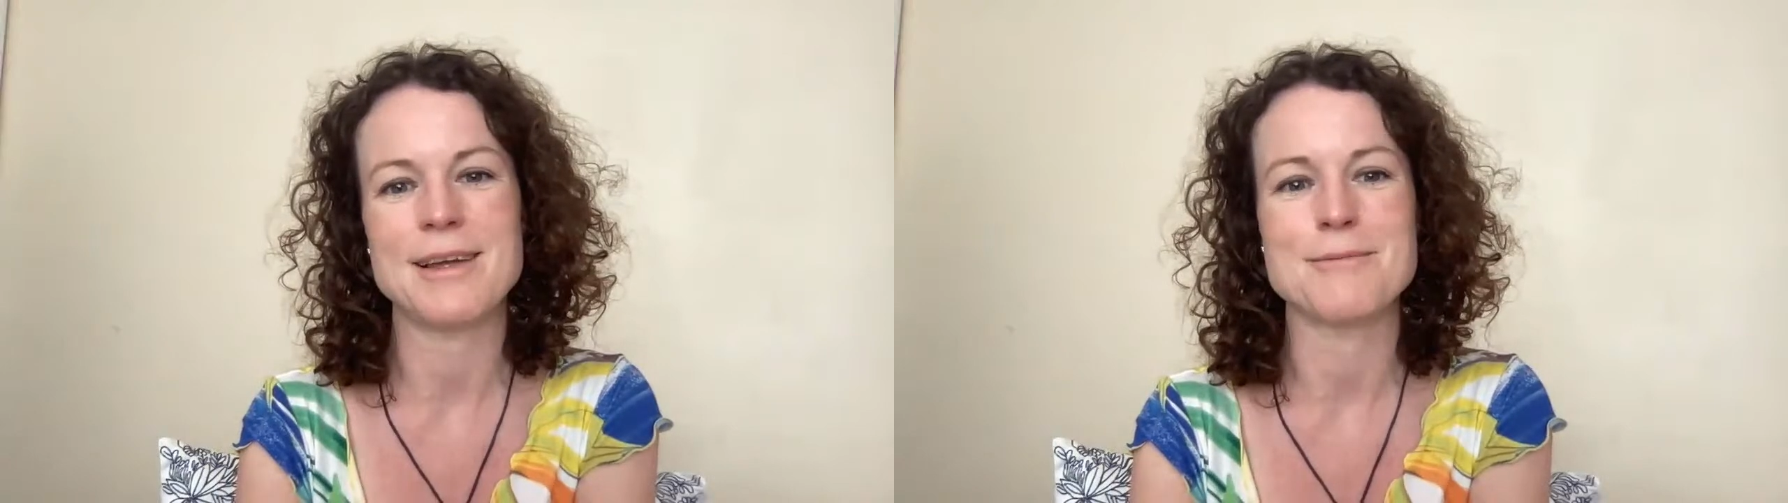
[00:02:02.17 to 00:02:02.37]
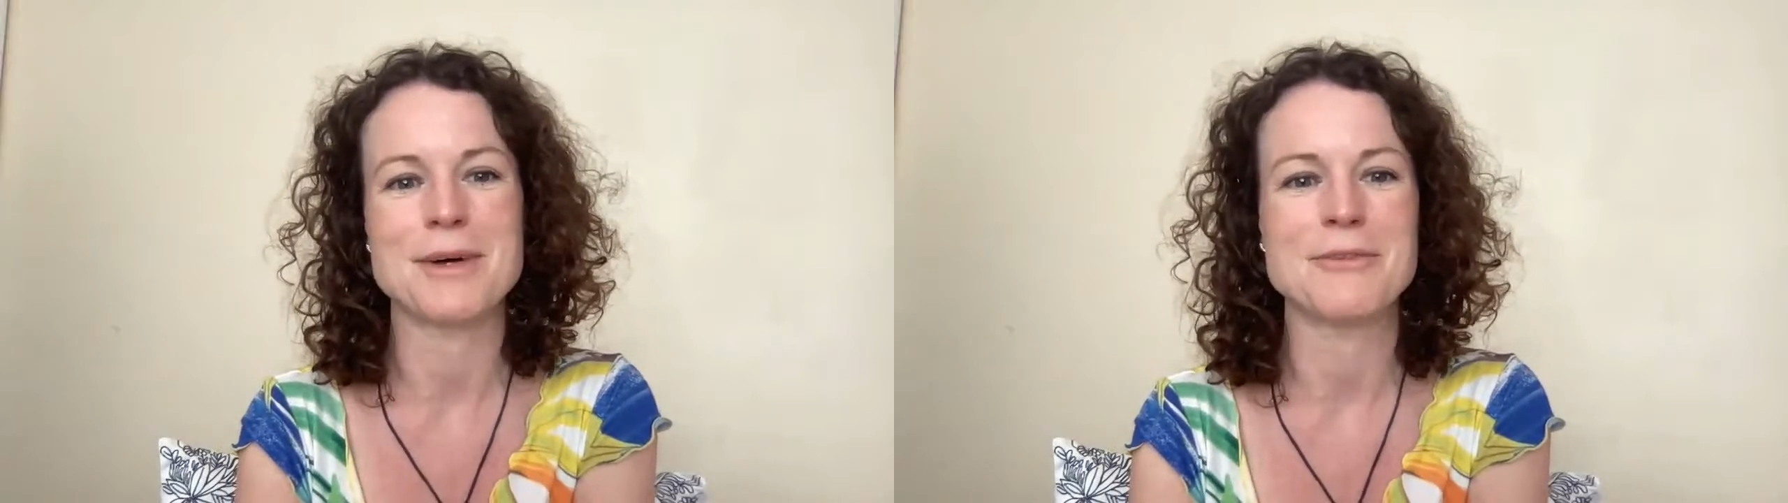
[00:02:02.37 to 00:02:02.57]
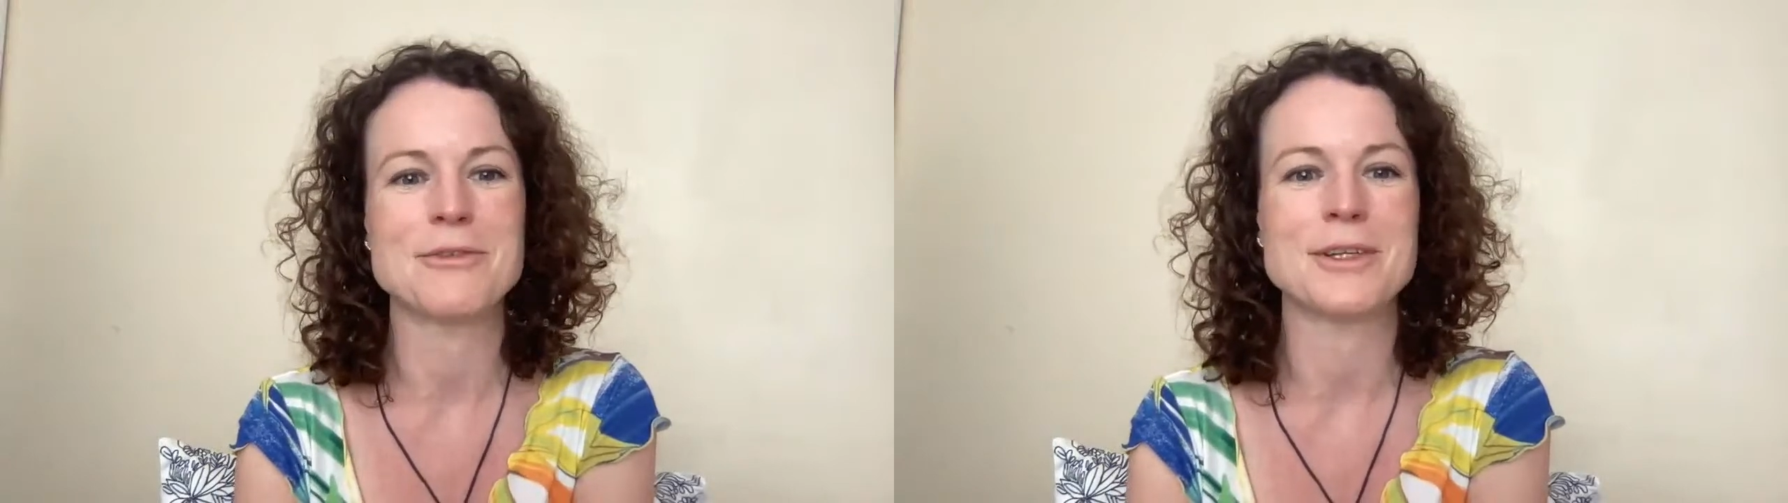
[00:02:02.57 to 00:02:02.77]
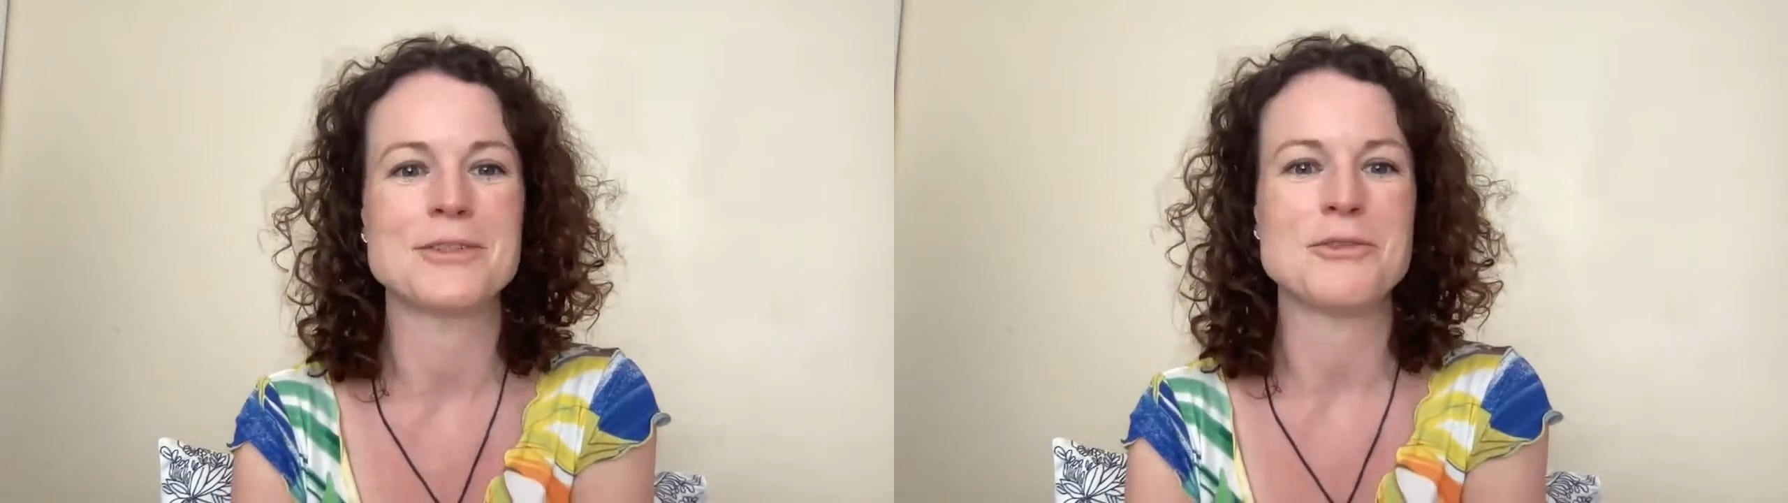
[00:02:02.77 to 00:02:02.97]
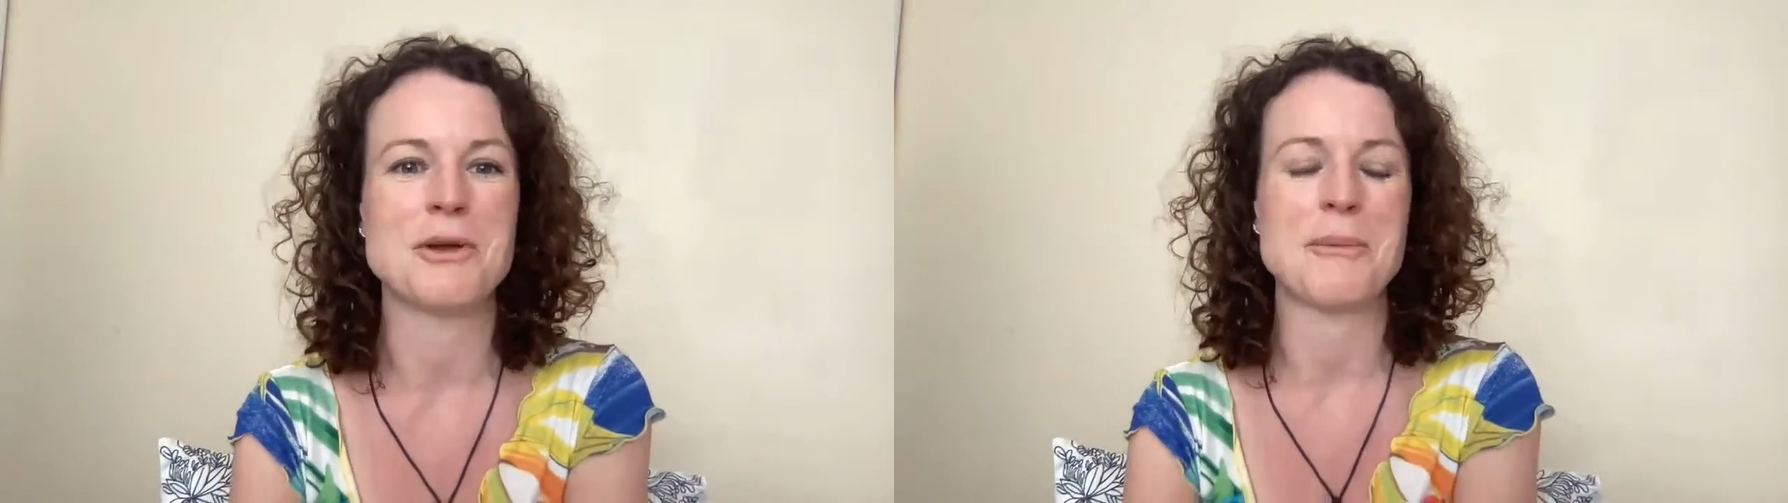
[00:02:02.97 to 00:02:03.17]
in my
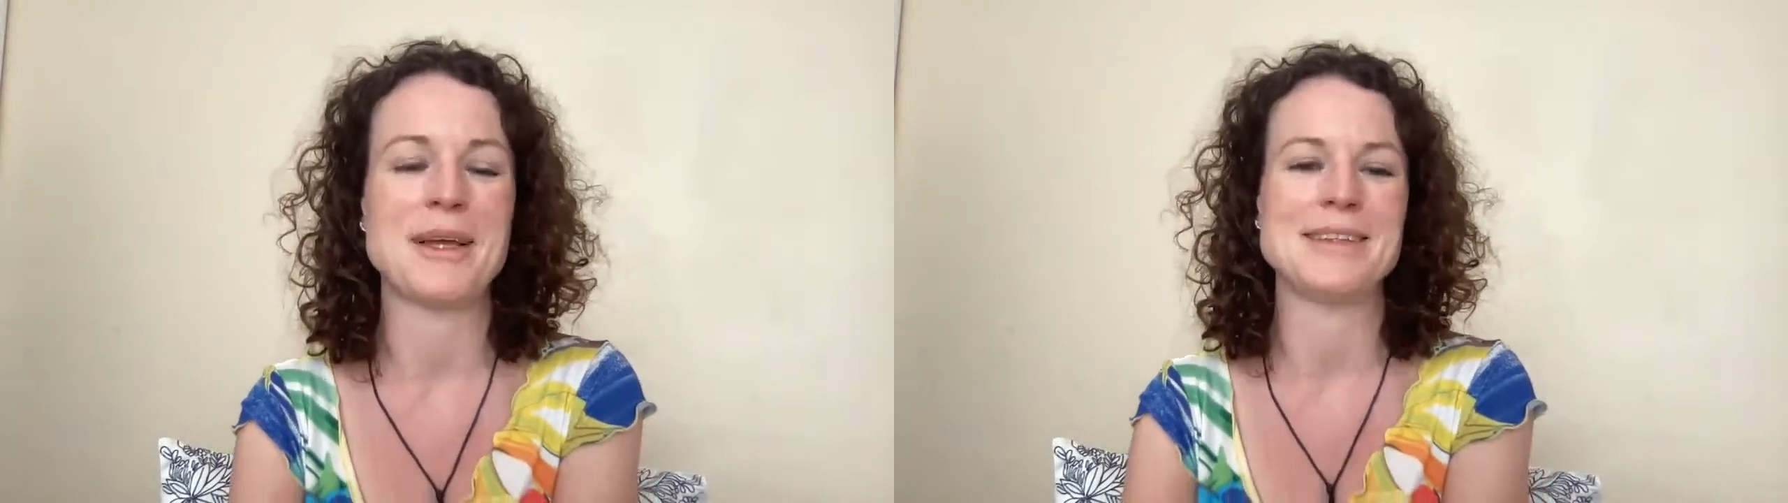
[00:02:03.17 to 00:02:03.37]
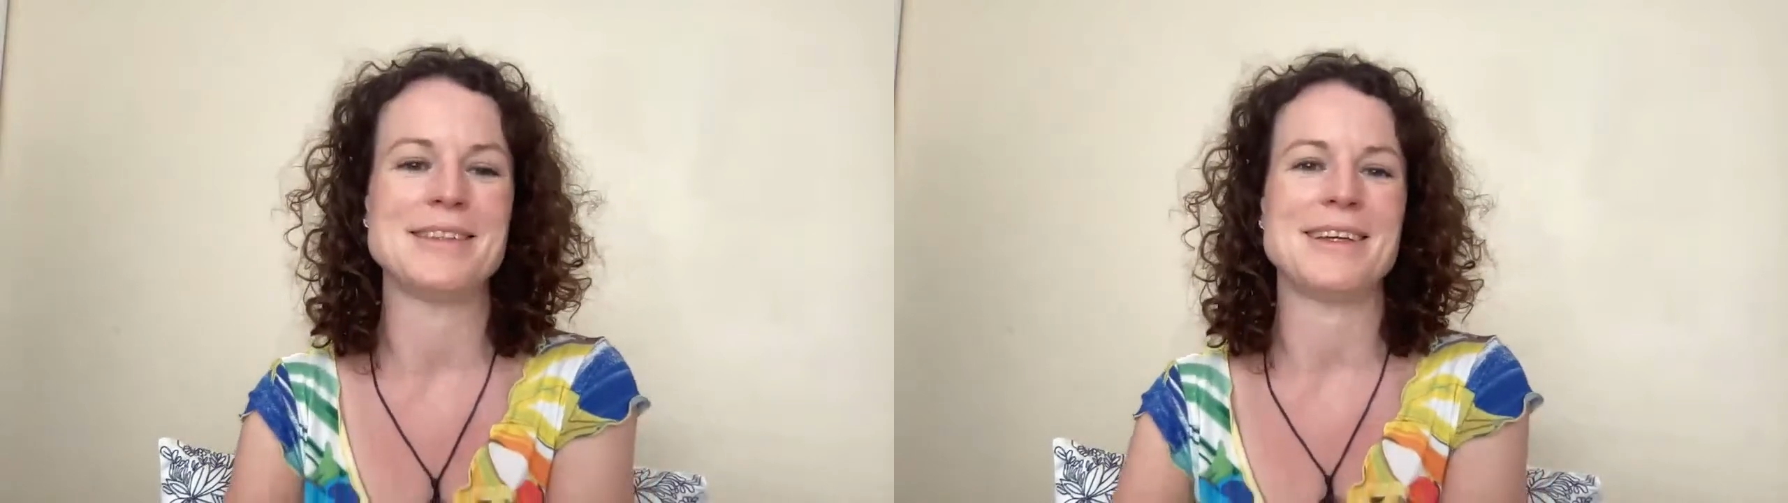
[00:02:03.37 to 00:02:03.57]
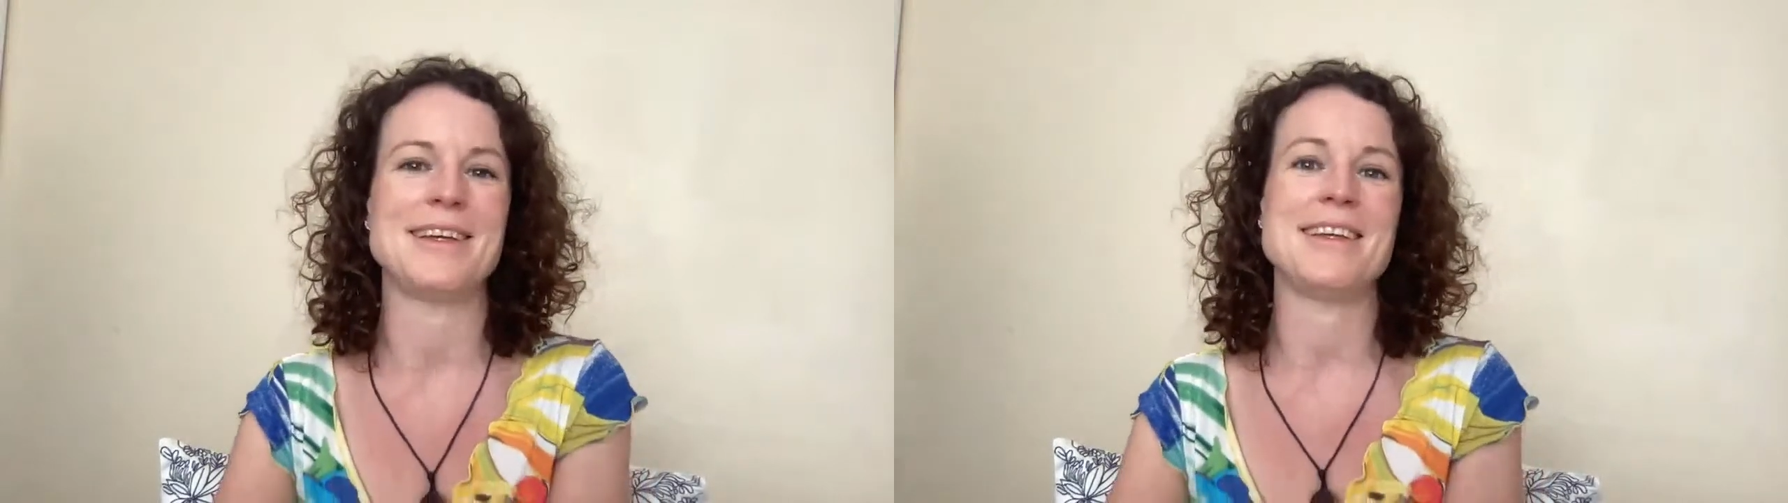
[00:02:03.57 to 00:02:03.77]
first trimester.